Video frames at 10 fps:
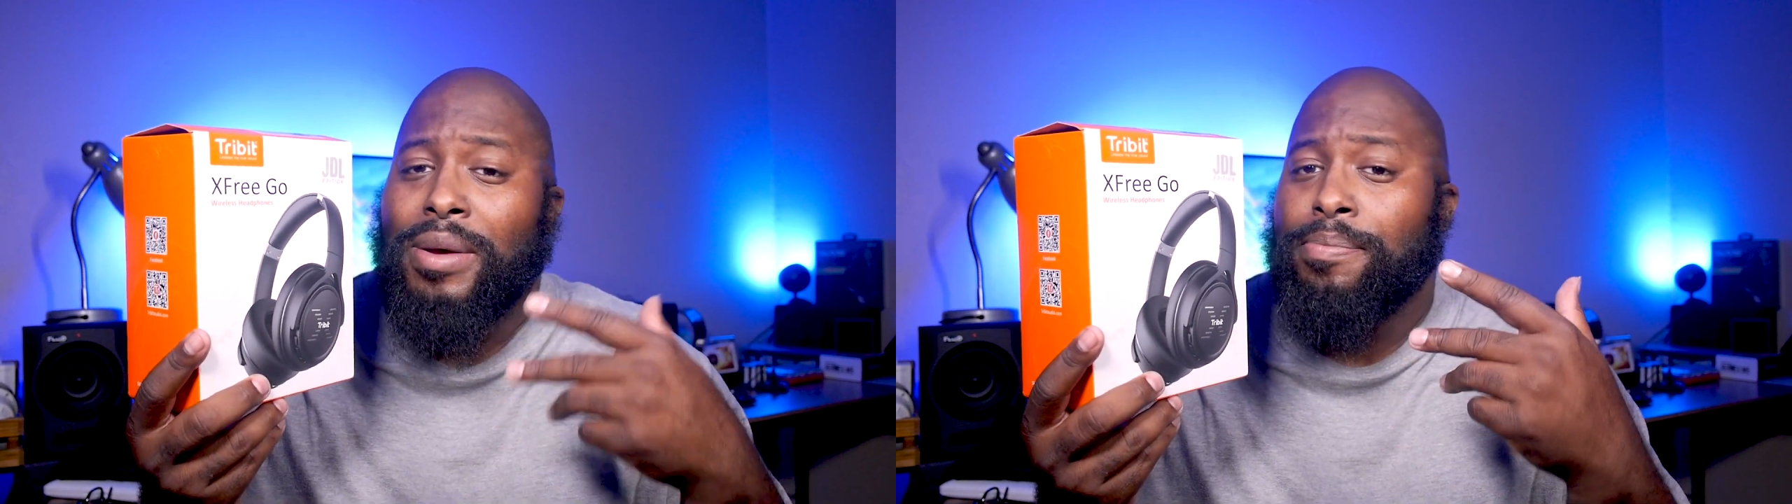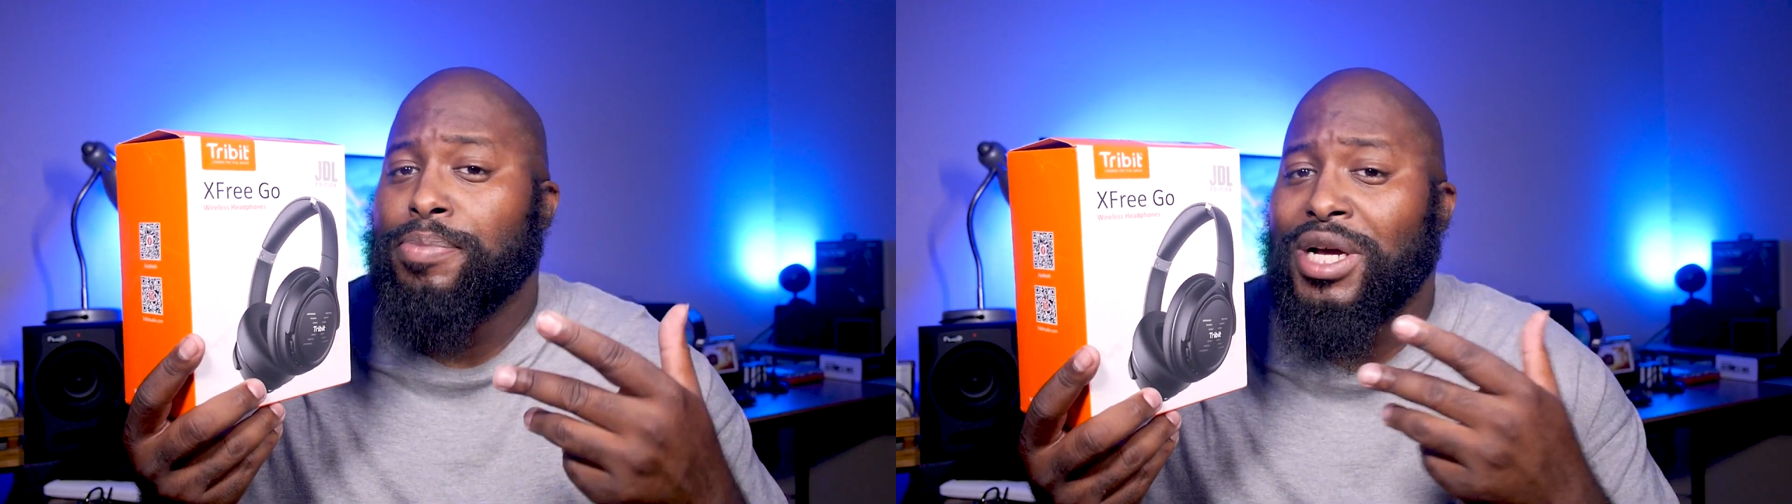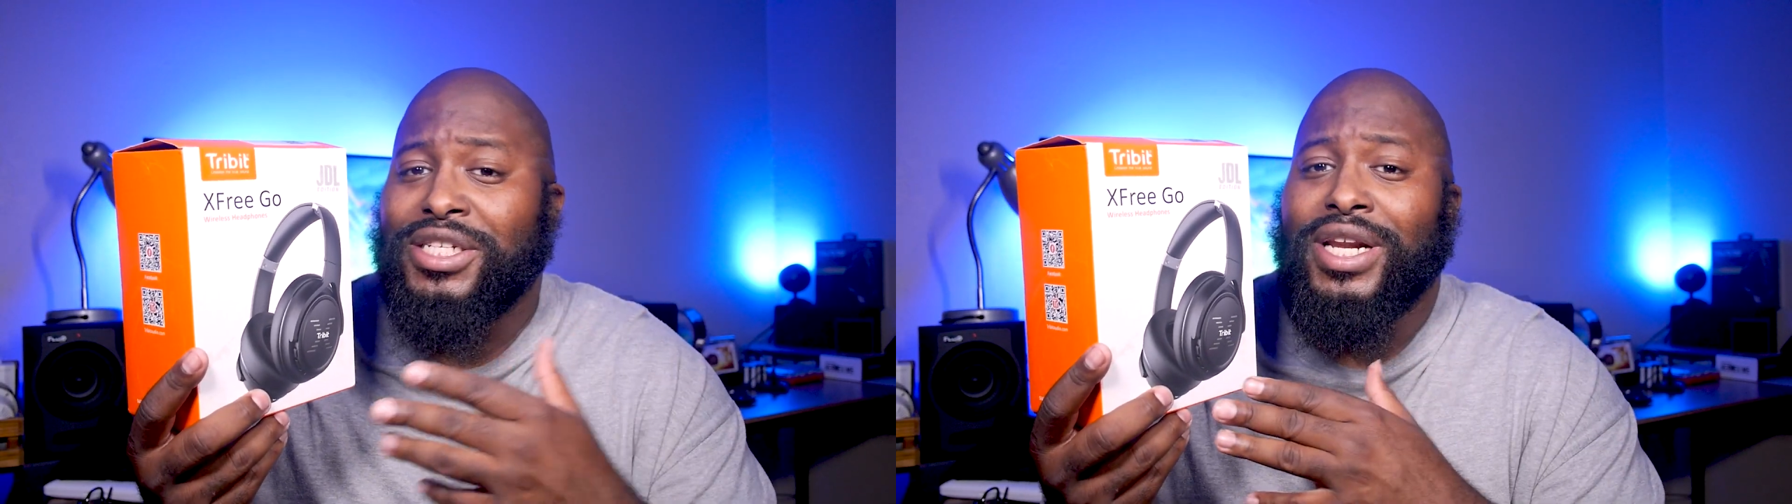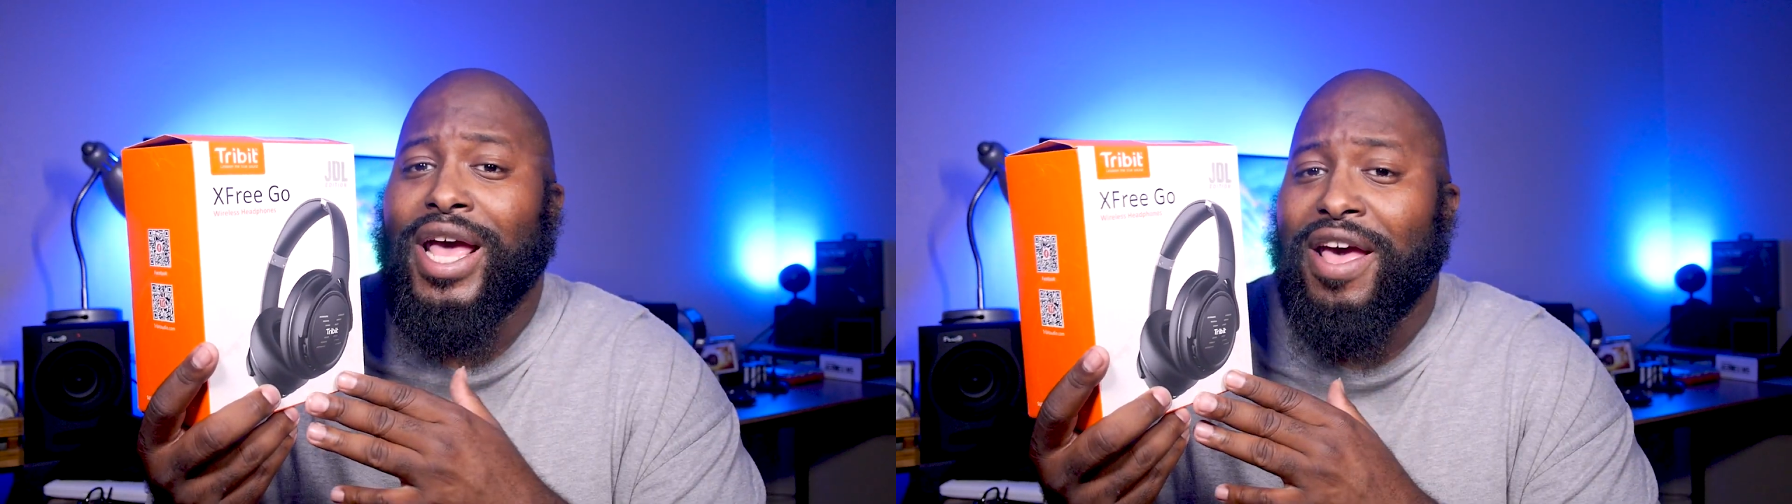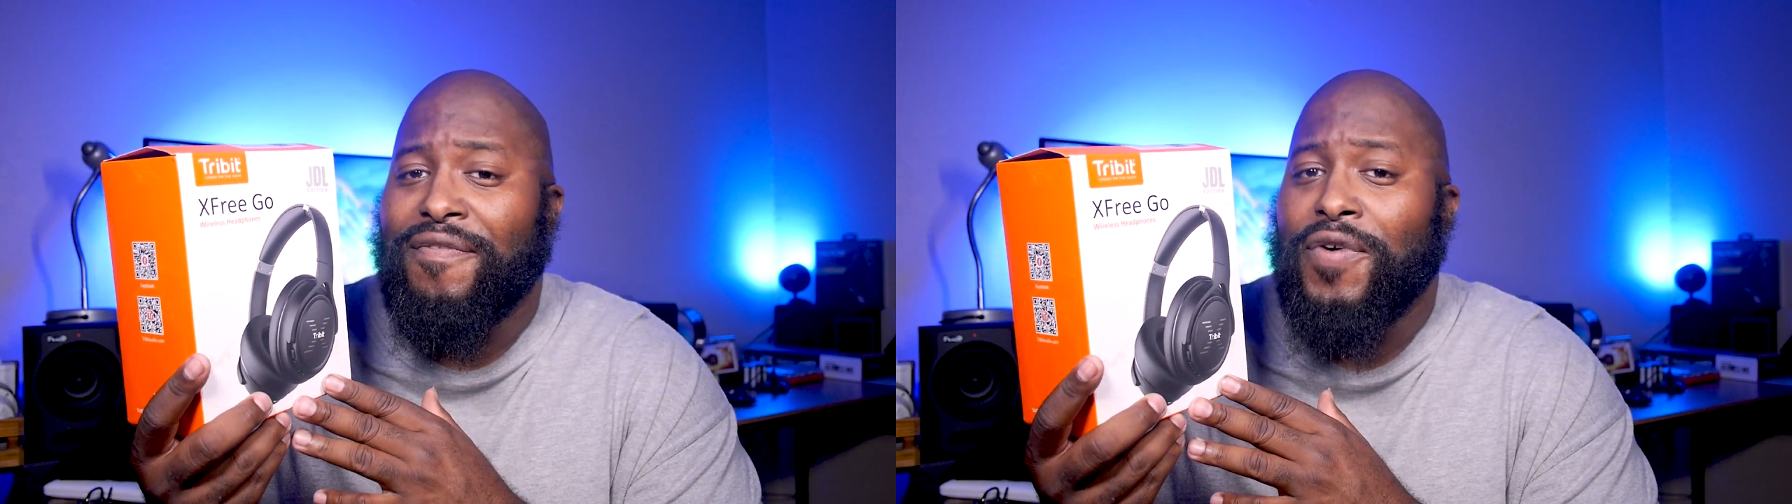budget
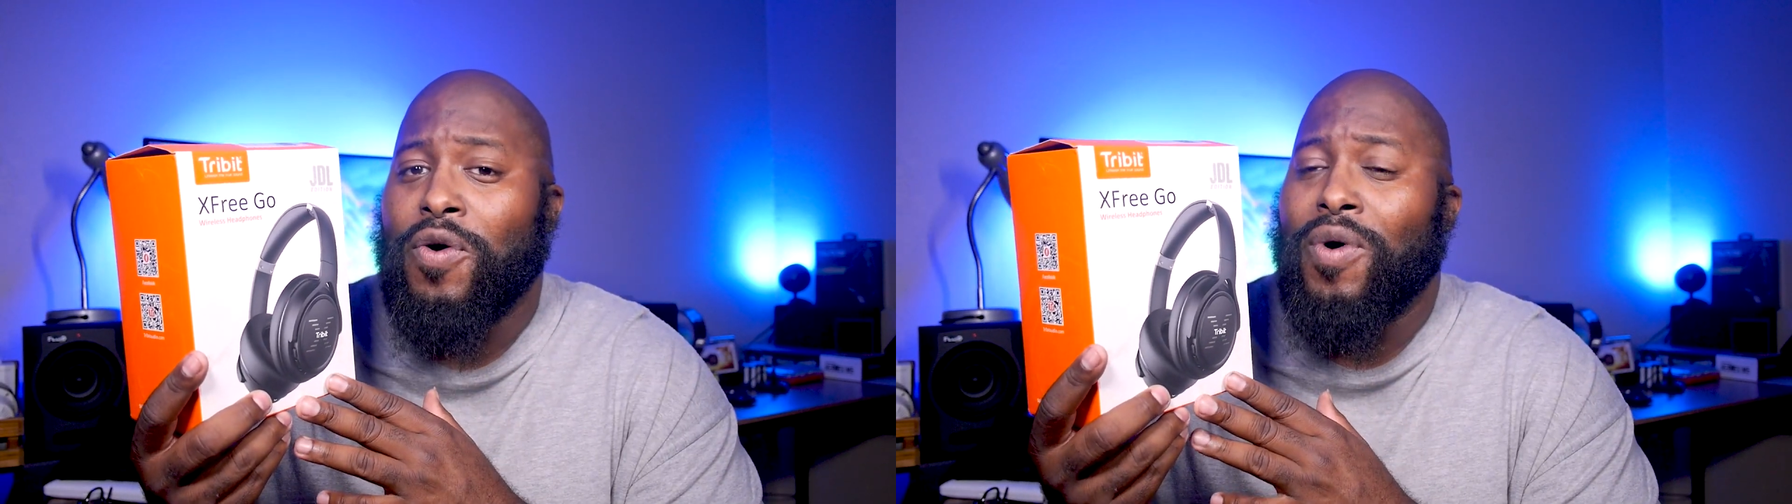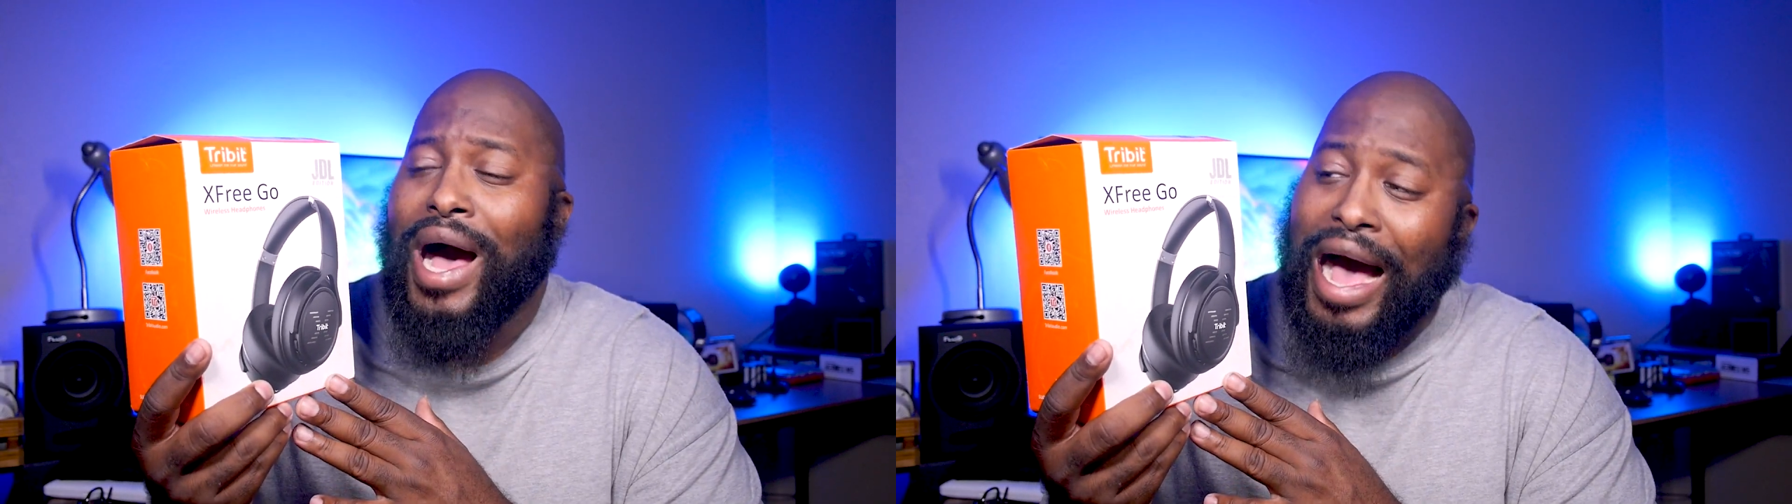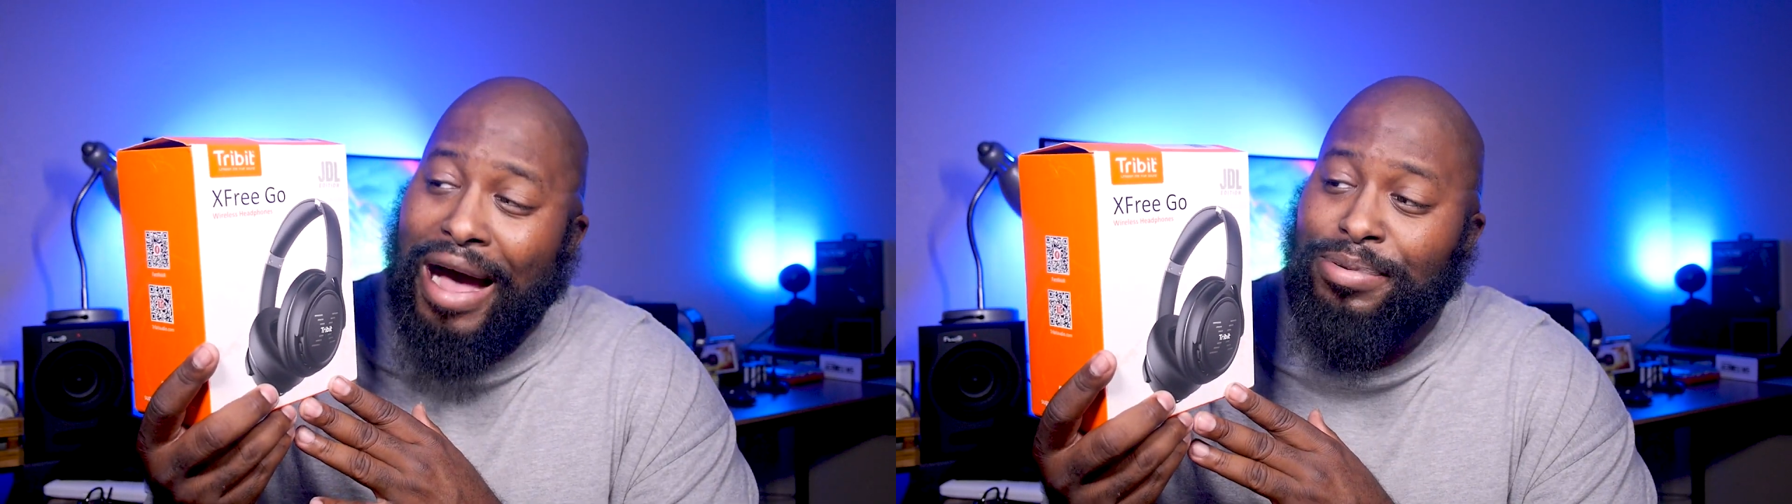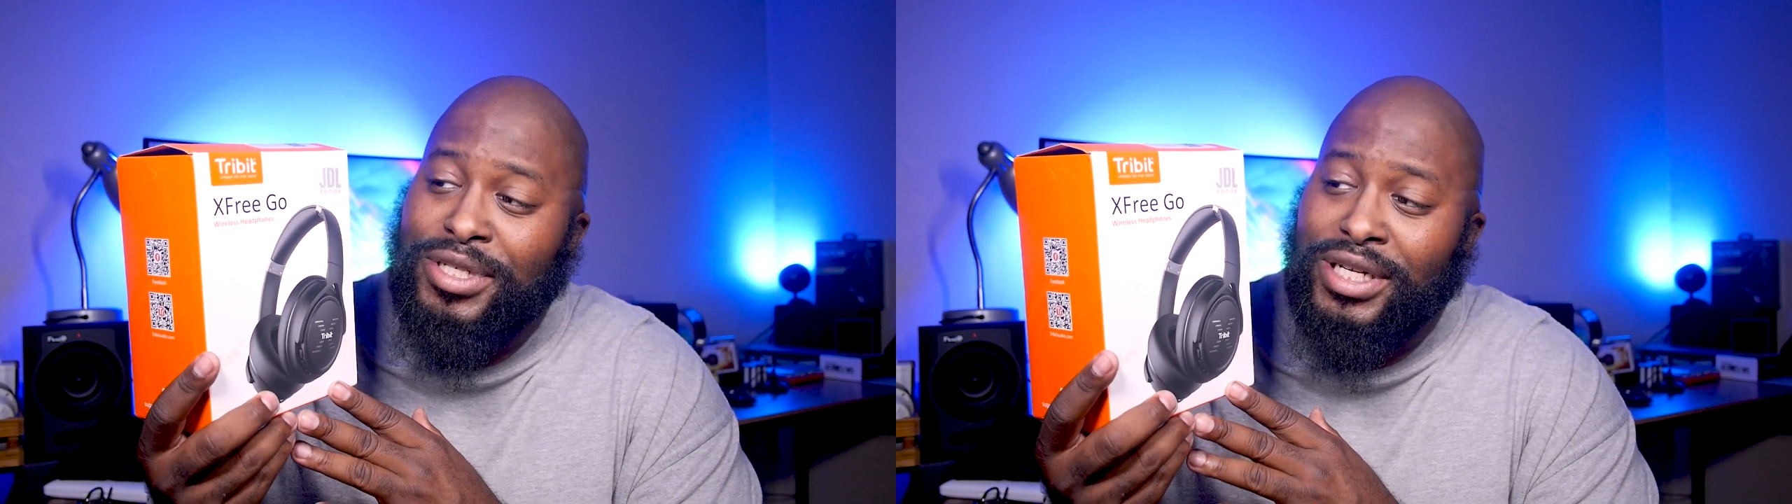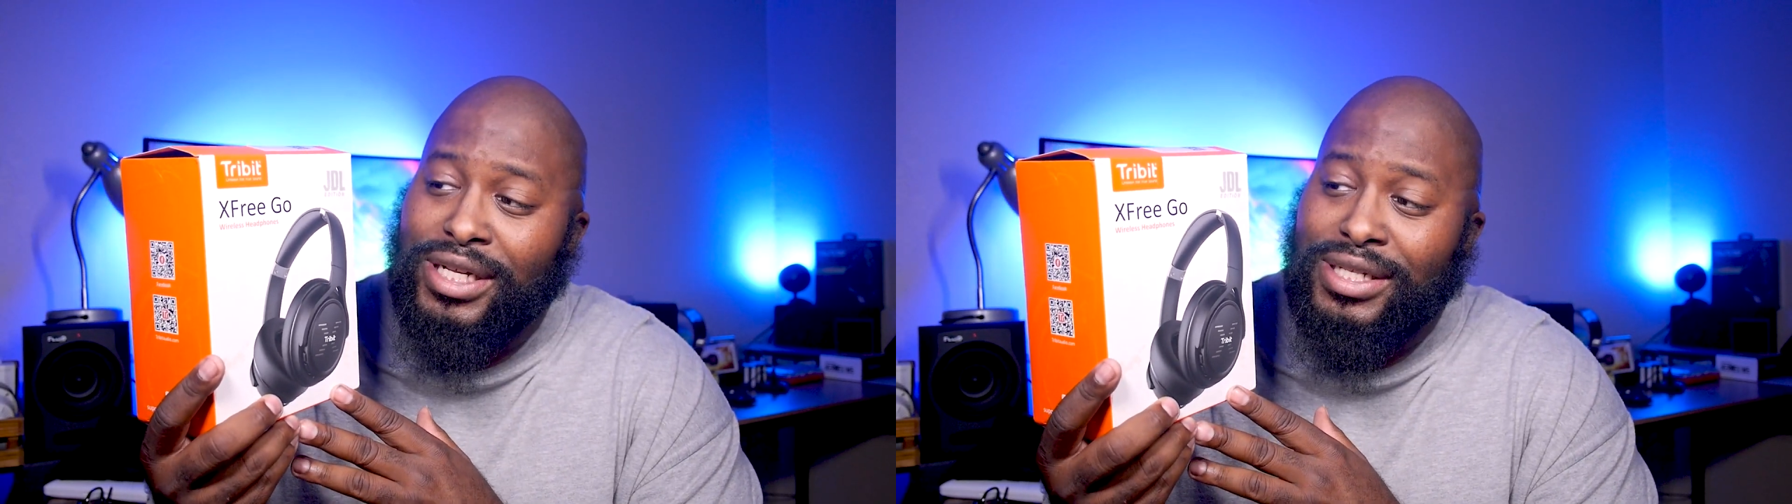headphone
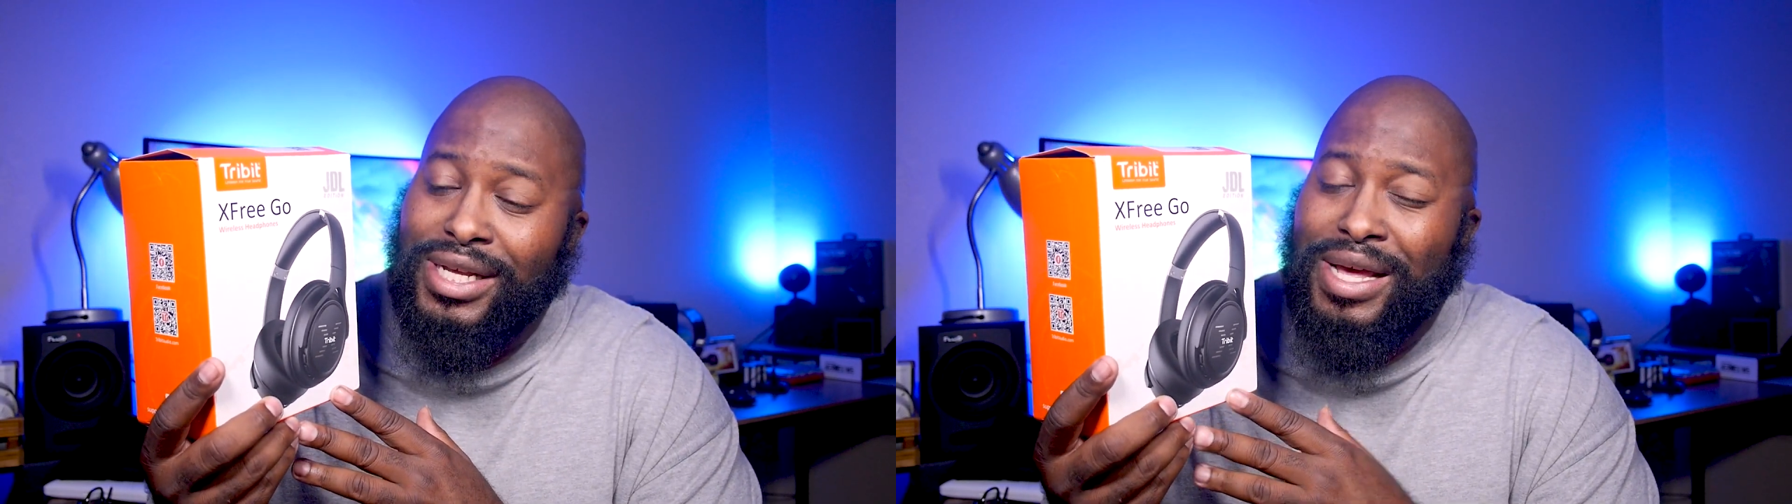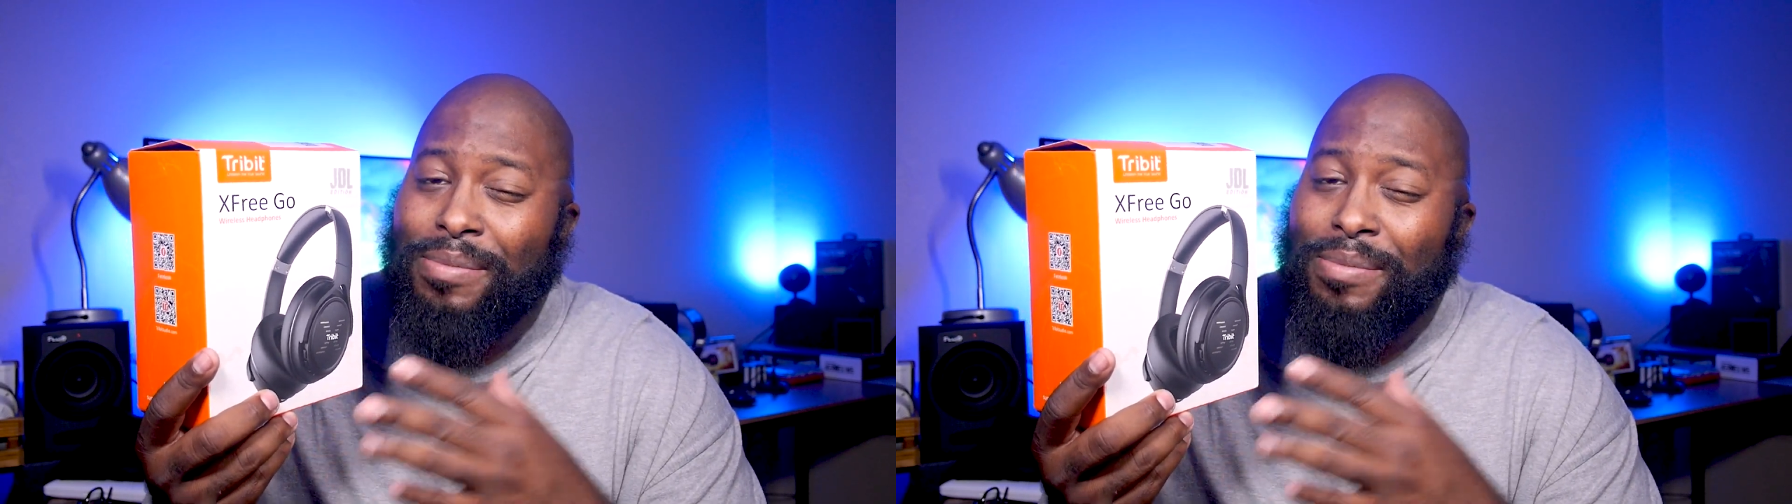options.